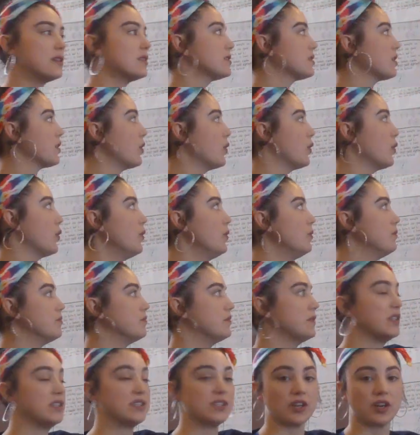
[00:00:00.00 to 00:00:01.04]
So
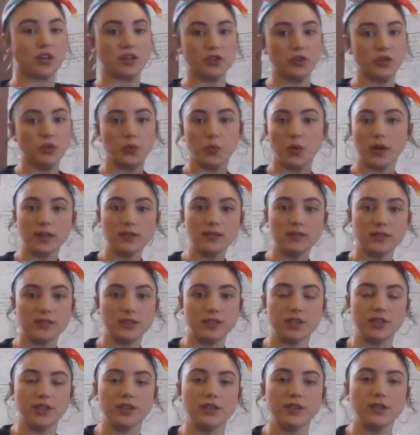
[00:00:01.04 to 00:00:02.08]
these are new
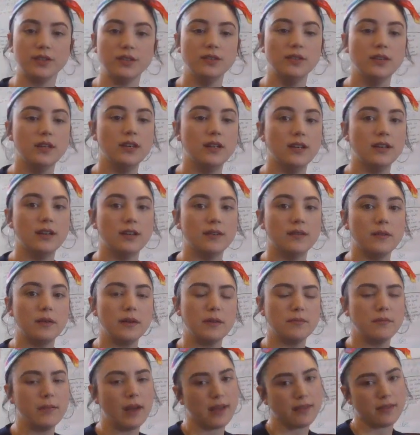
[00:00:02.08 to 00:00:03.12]
words to you,
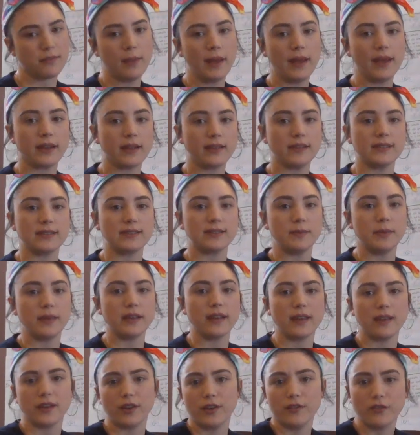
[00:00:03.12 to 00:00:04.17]
mathematically speaking.